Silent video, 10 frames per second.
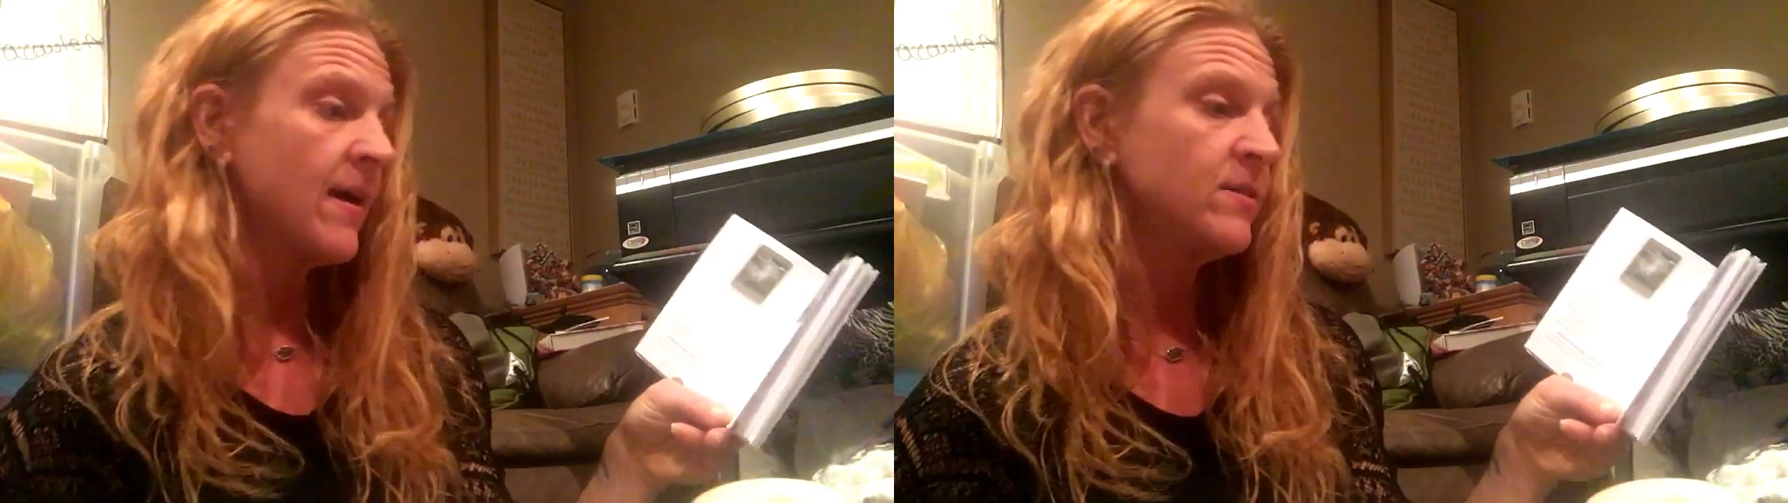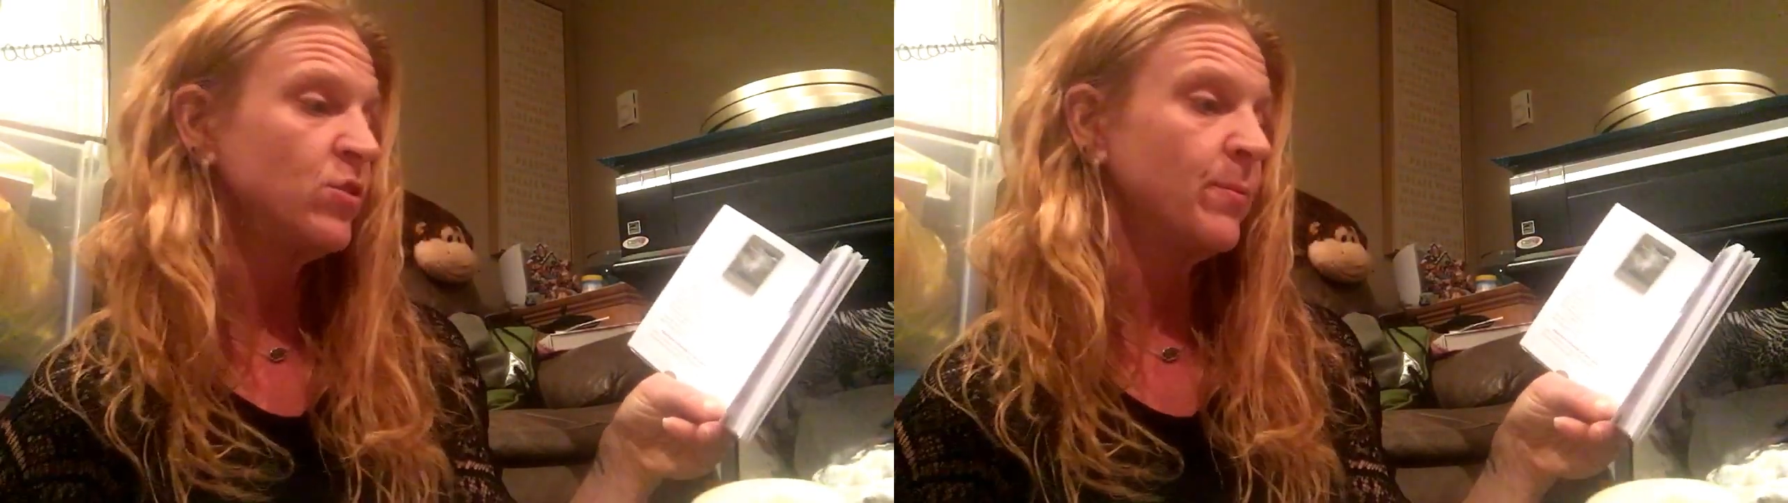
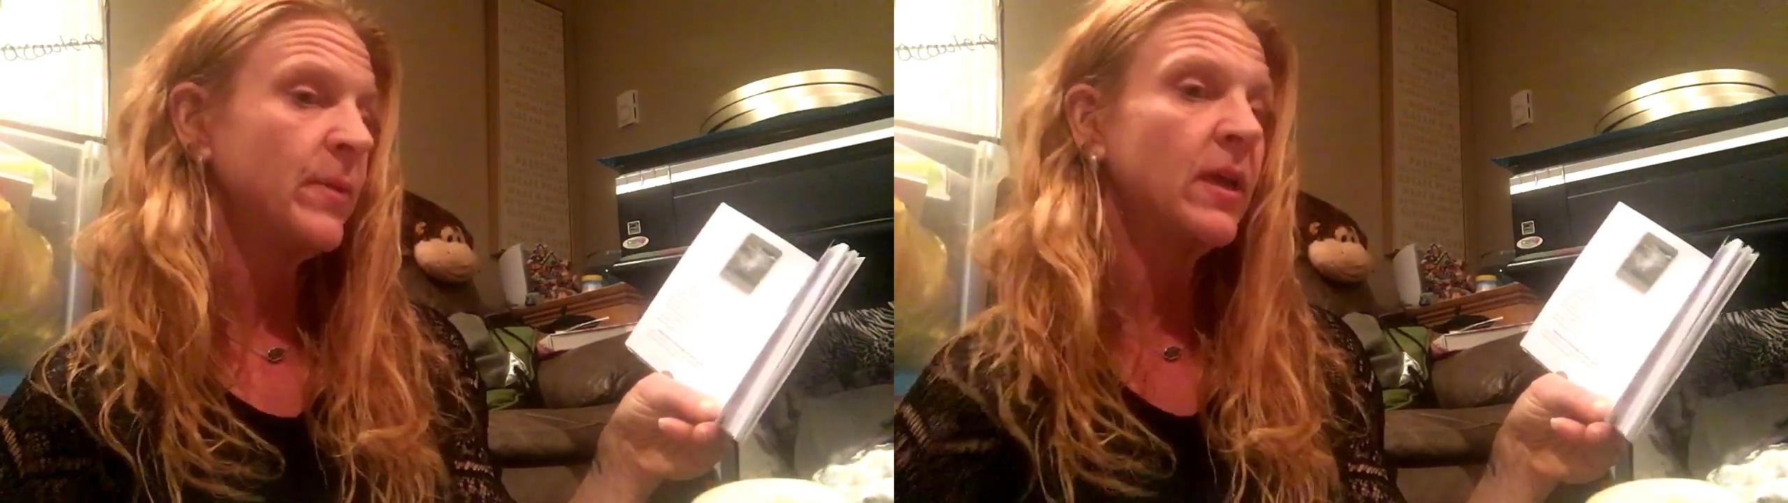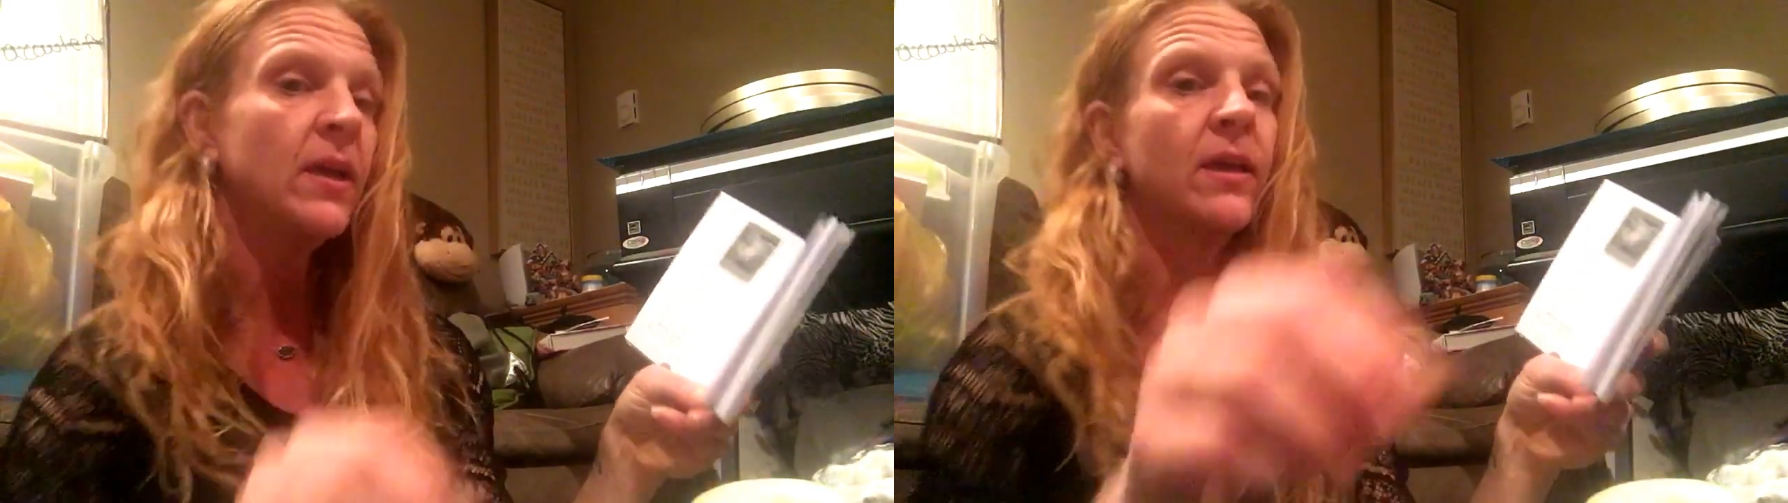as you're
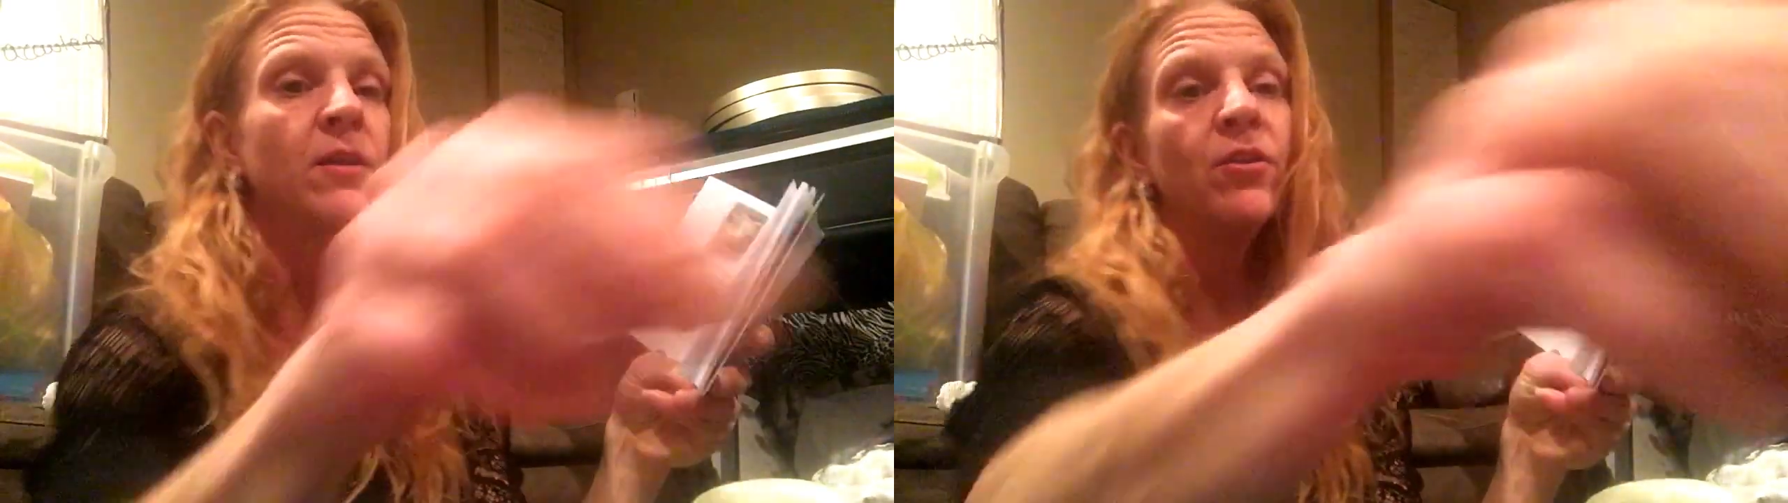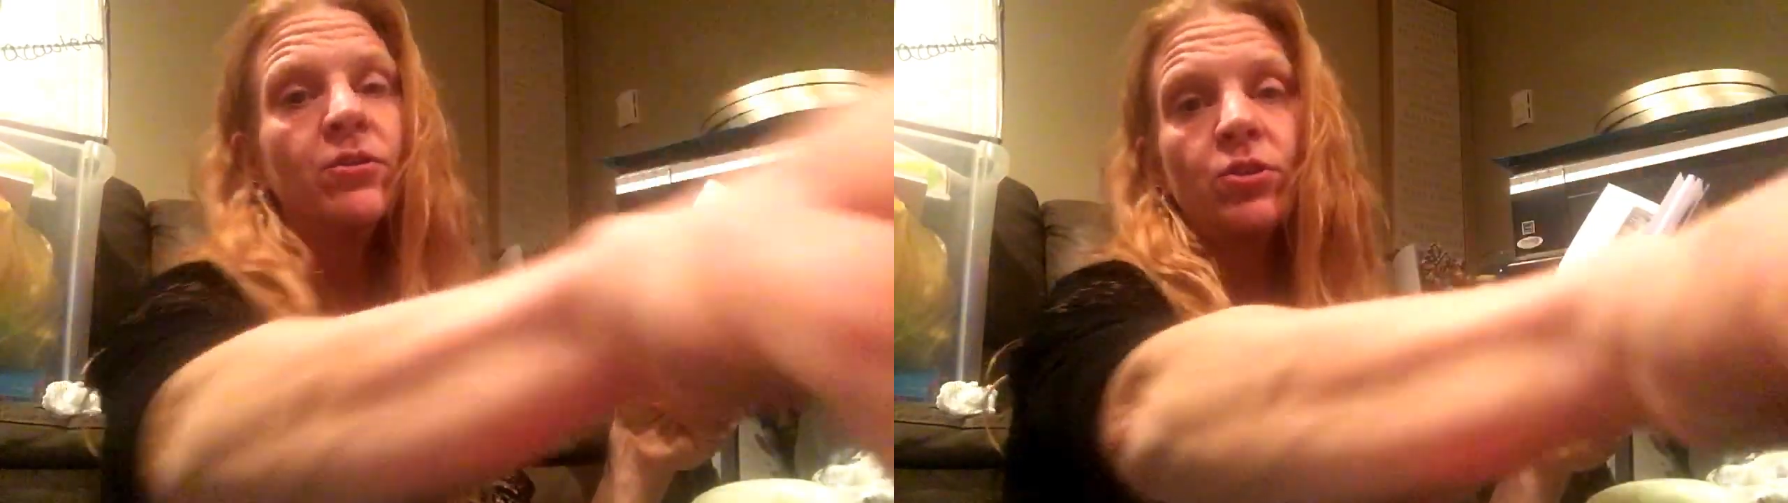making
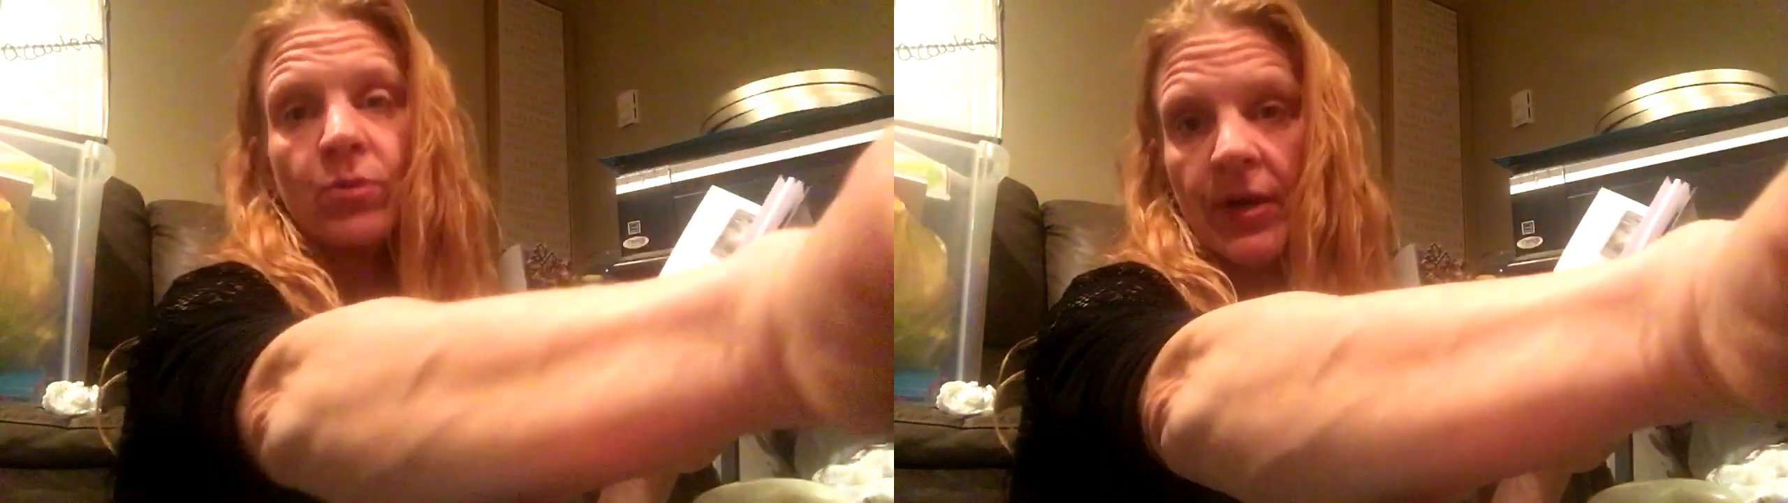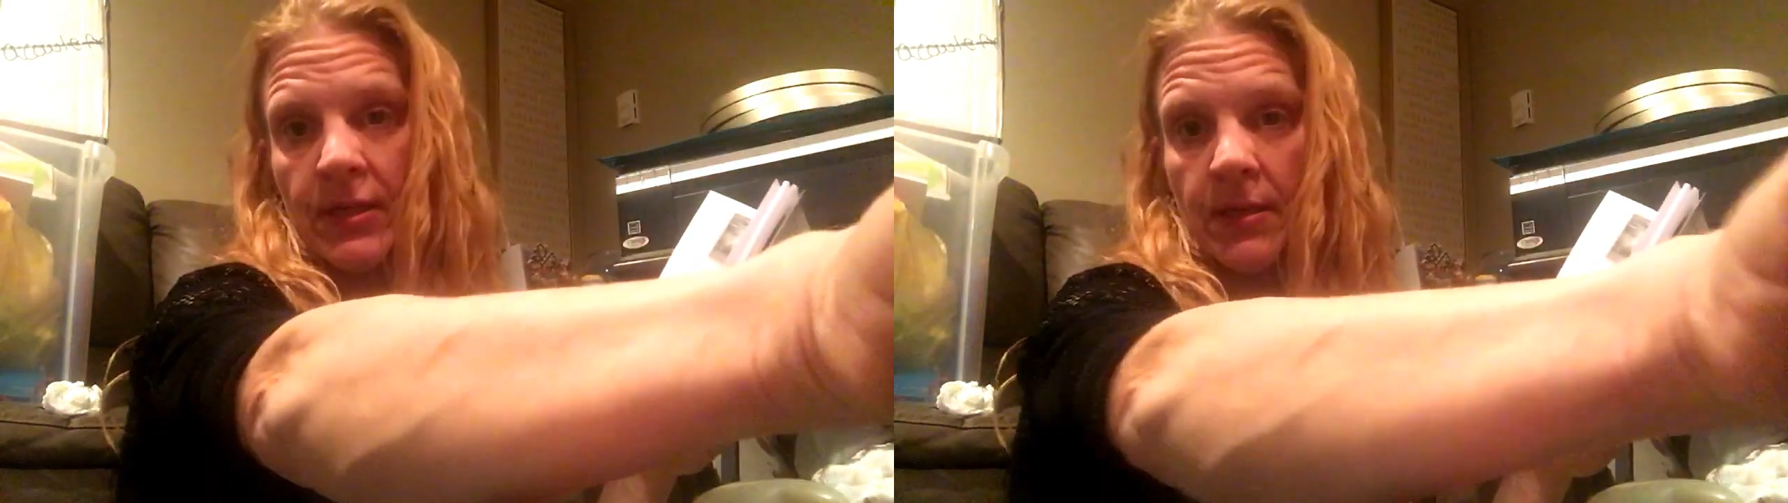your
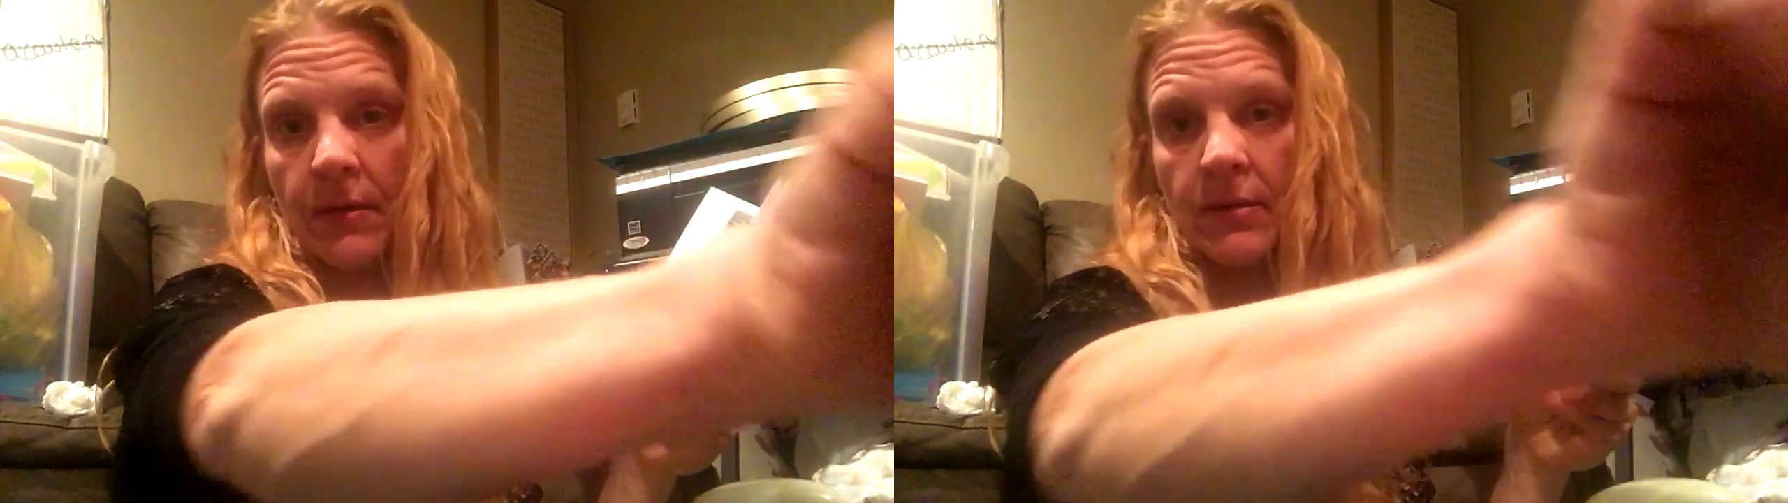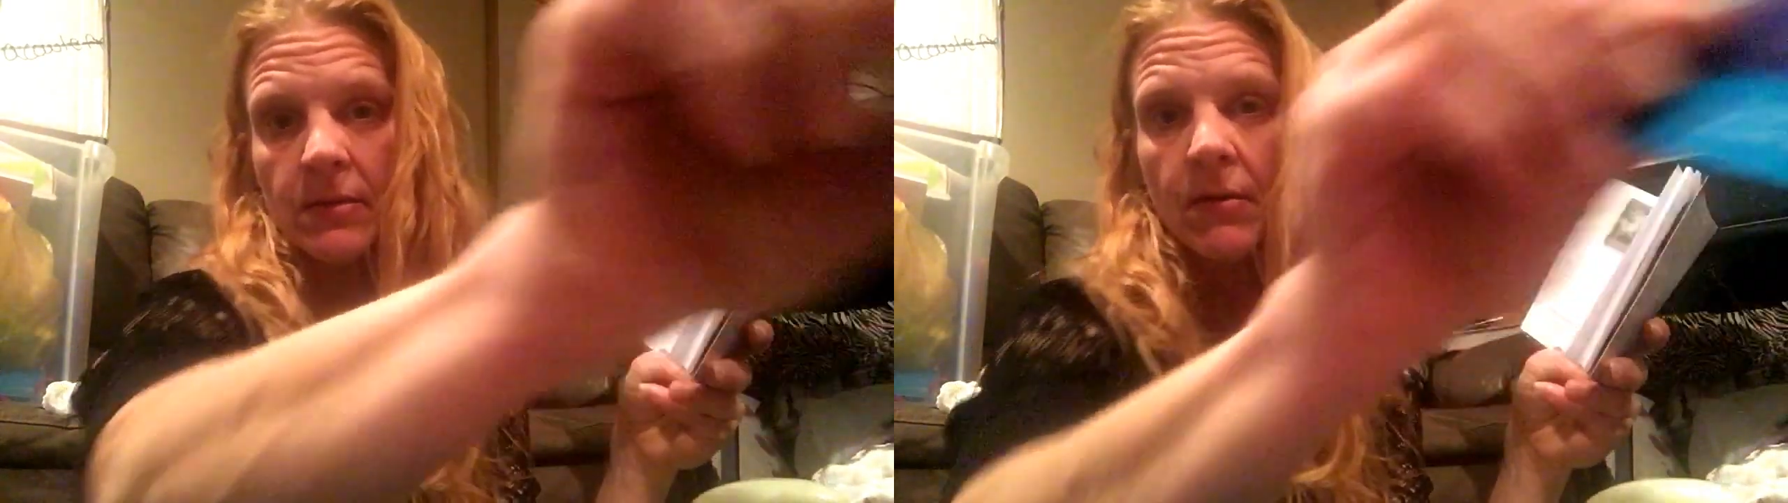
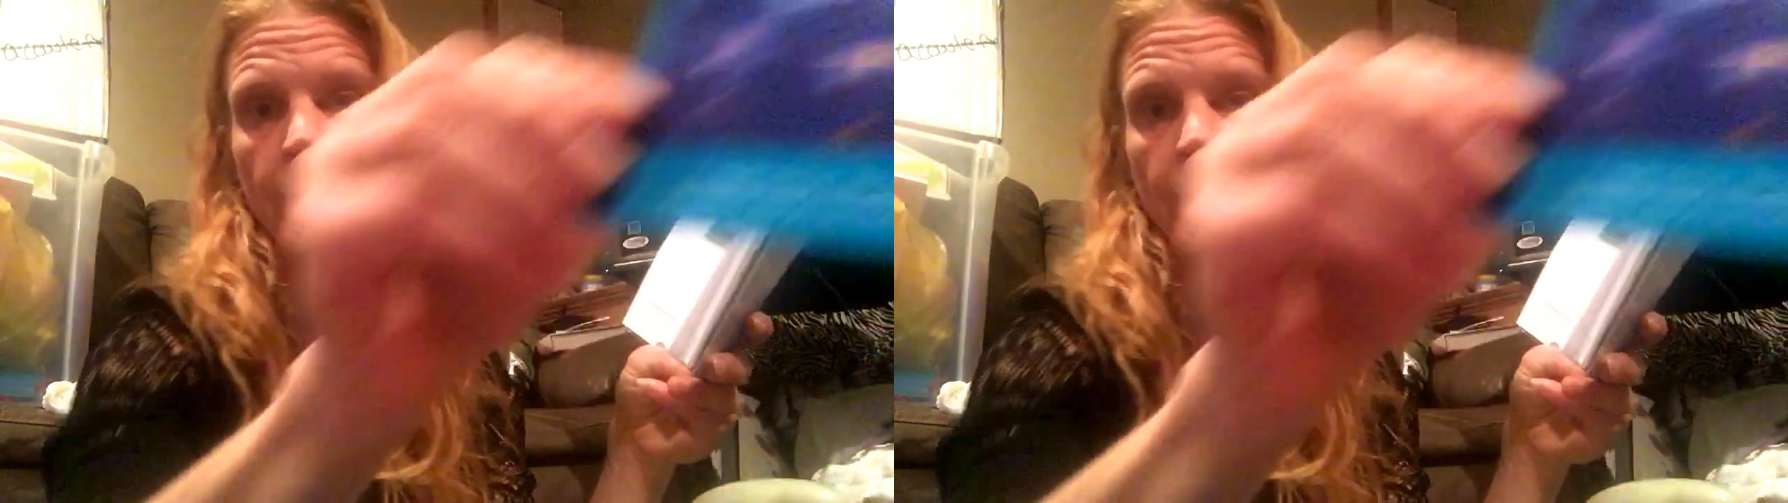choices.